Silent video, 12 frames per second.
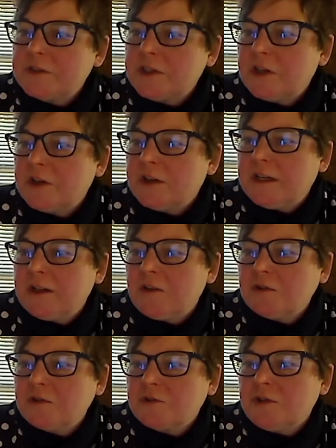share any
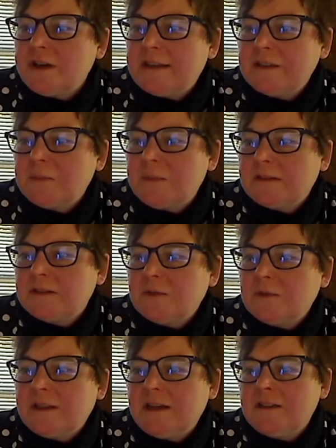cultural aspects
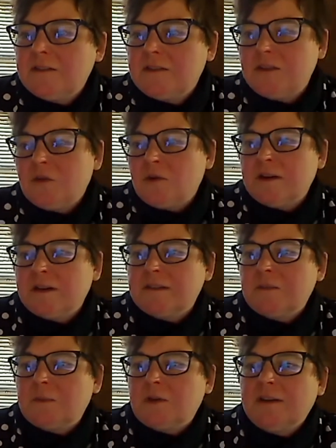related to your
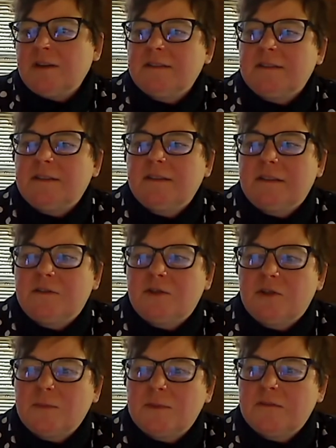experiences in
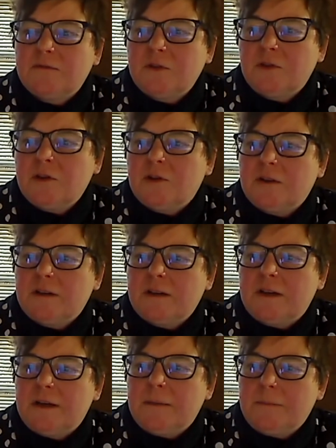terms of your
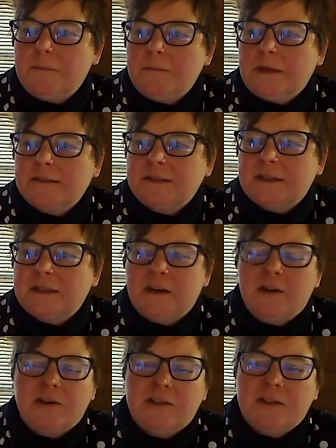um, Mexican
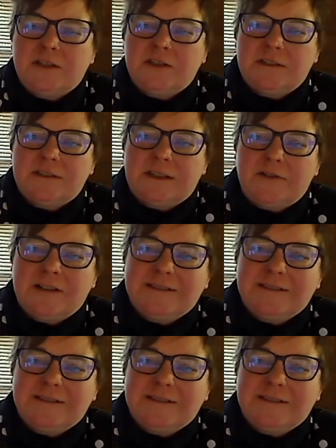heritage, etc.?